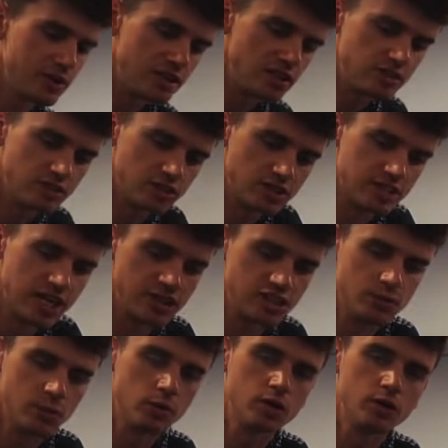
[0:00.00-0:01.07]
do an interval
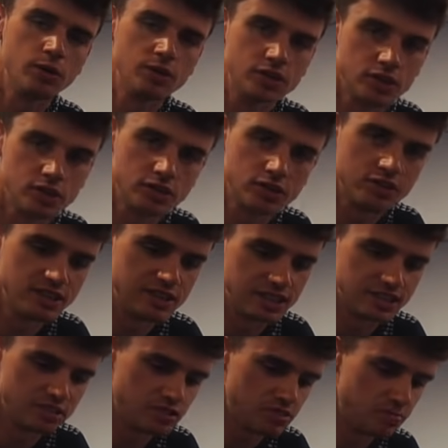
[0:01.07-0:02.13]
session, we want to adjust the
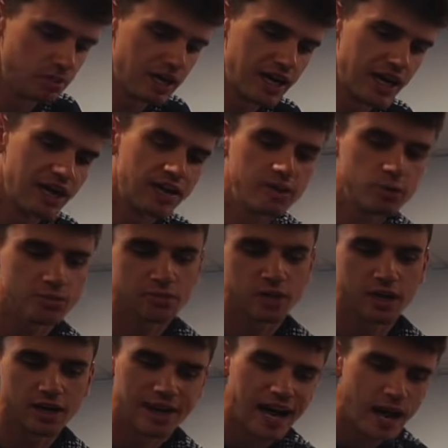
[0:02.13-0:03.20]
resistance by hand. We've
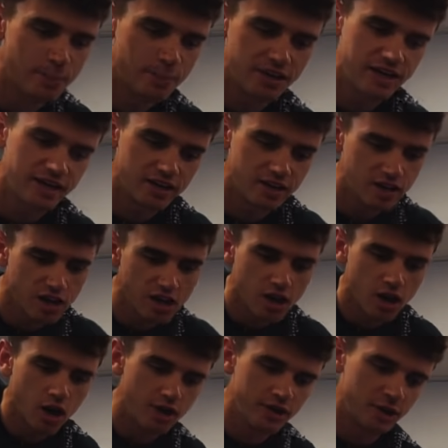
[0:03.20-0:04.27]
got an app here
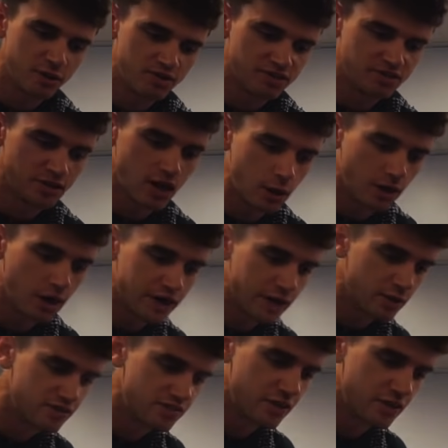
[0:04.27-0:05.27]
on our